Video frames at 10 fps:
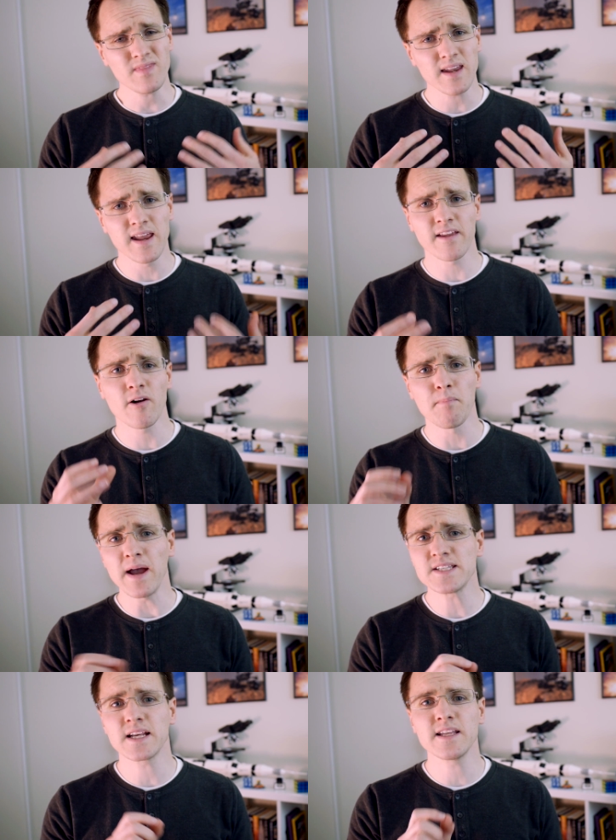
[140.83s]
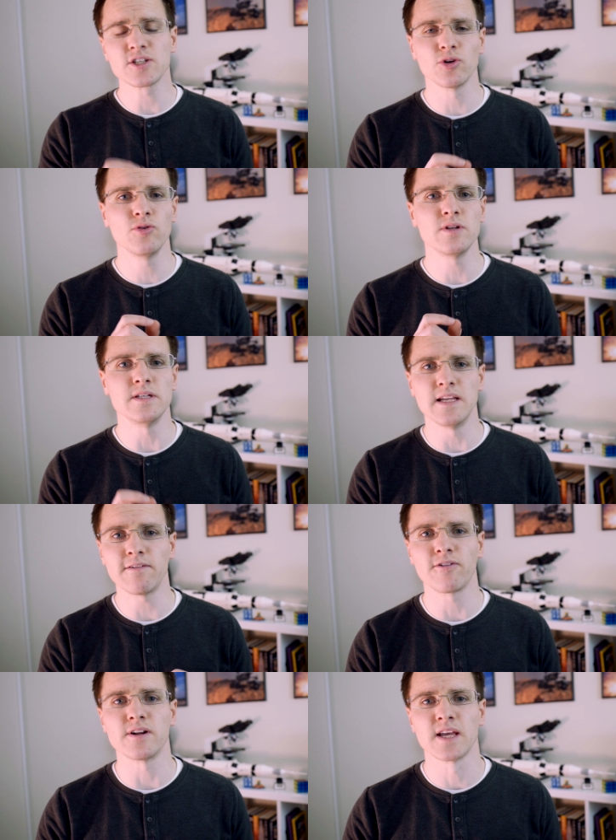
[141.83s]
Now, there are basically two
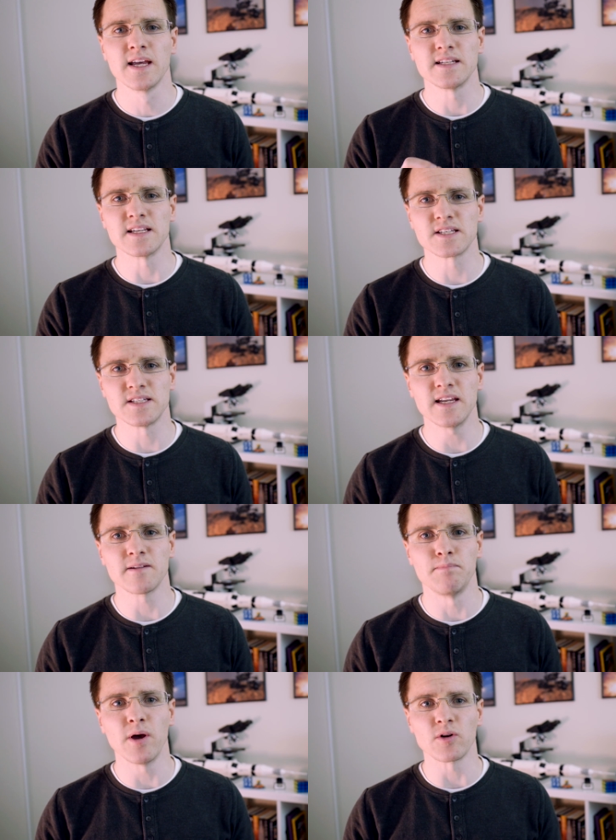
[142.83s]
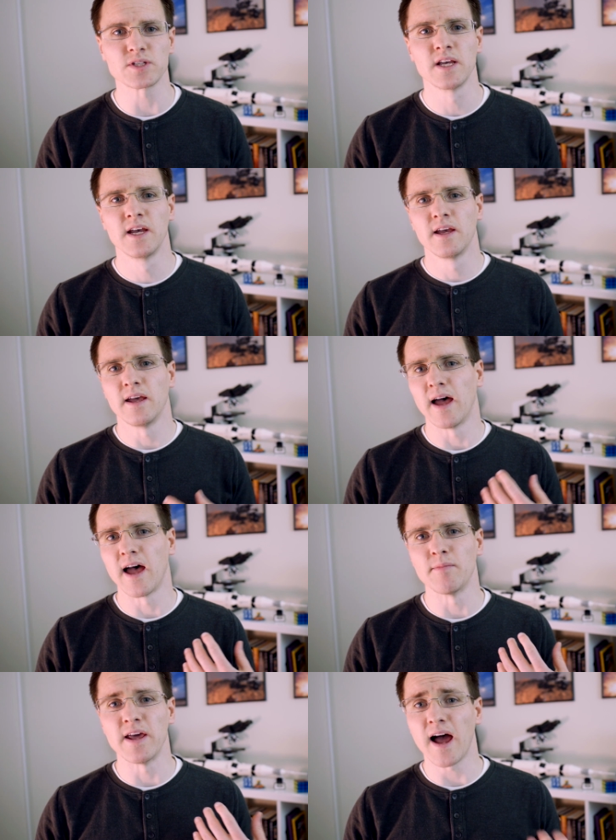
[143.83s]
different distinct belts
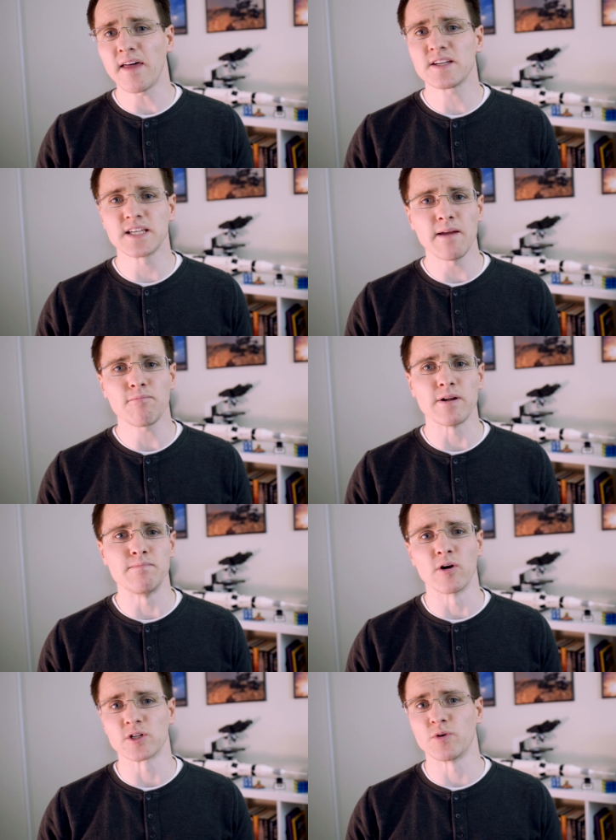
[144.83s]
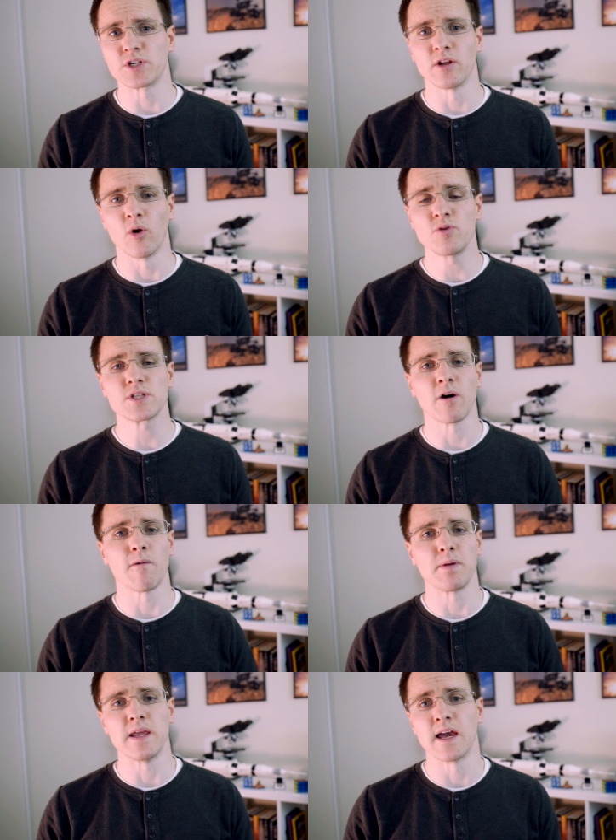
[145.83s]
um, and other temporary belts which can also
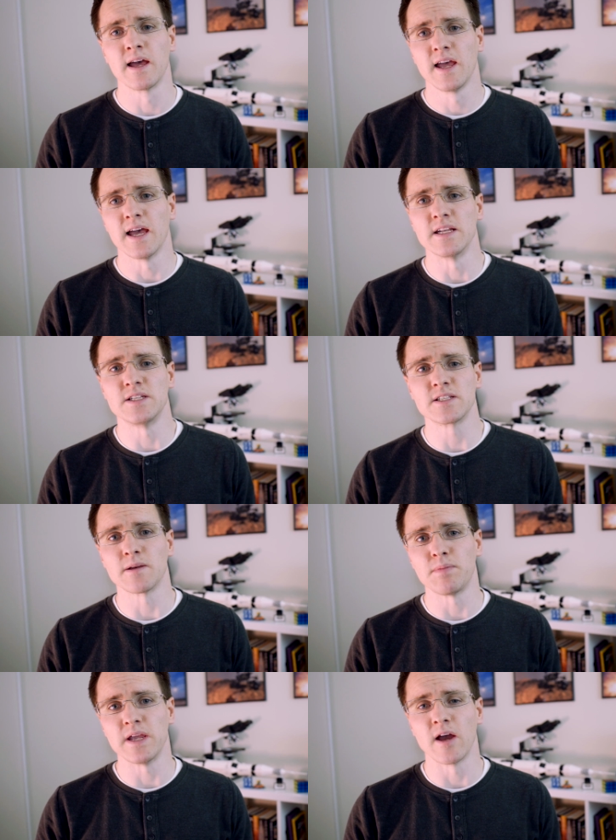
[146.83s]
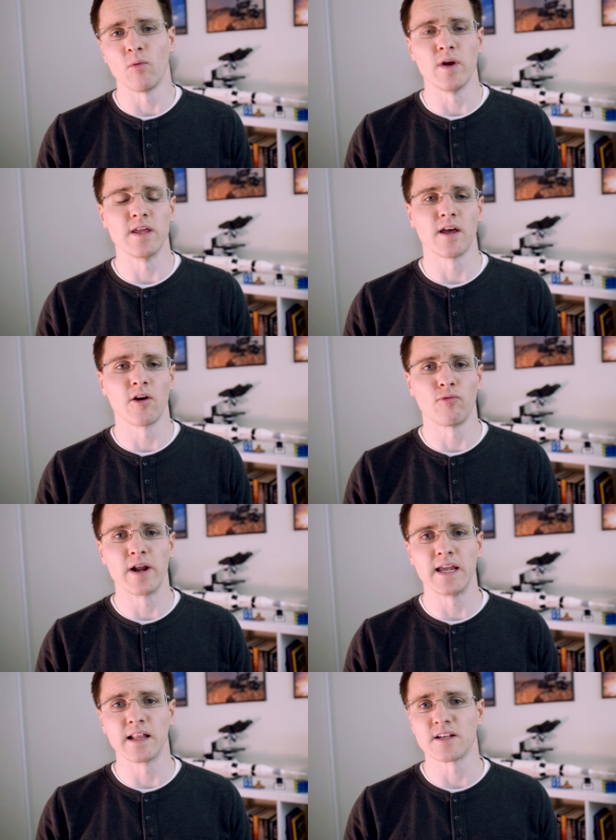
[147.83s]
appear and disappear with
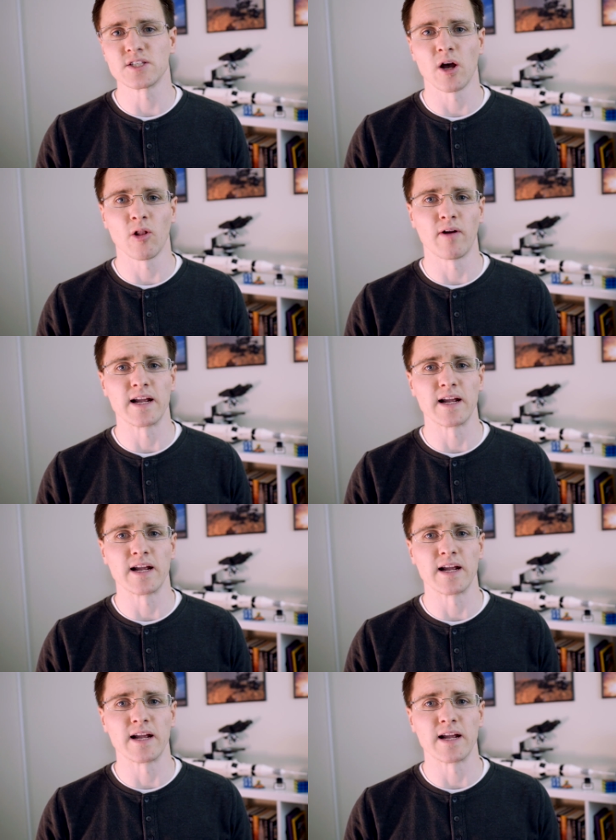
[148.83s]
irregular solar